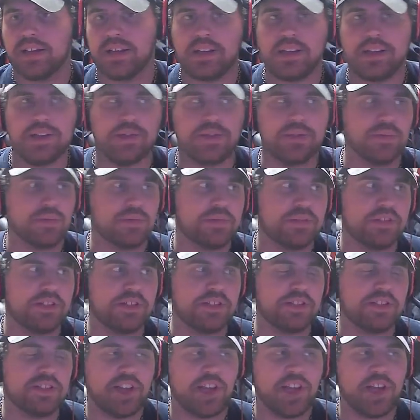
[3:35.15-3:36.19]
you know,
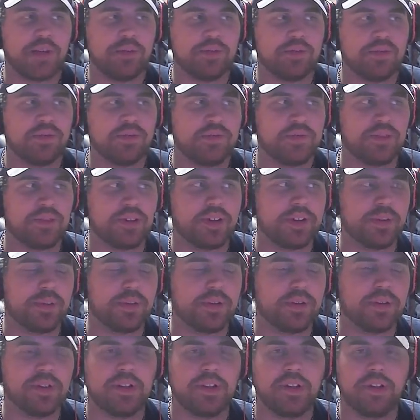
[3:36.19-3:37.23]
disable their
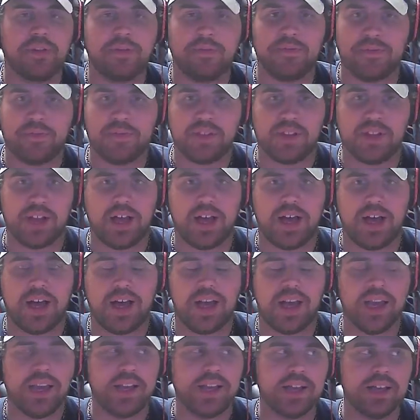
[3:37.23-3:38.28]
ability to
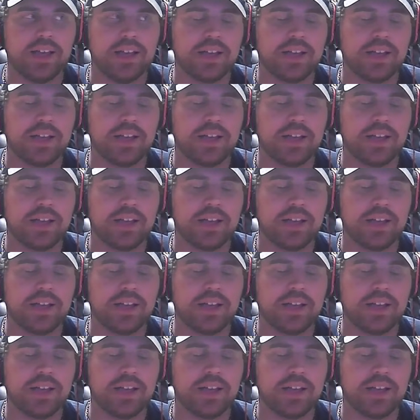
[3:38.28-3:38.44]
fly and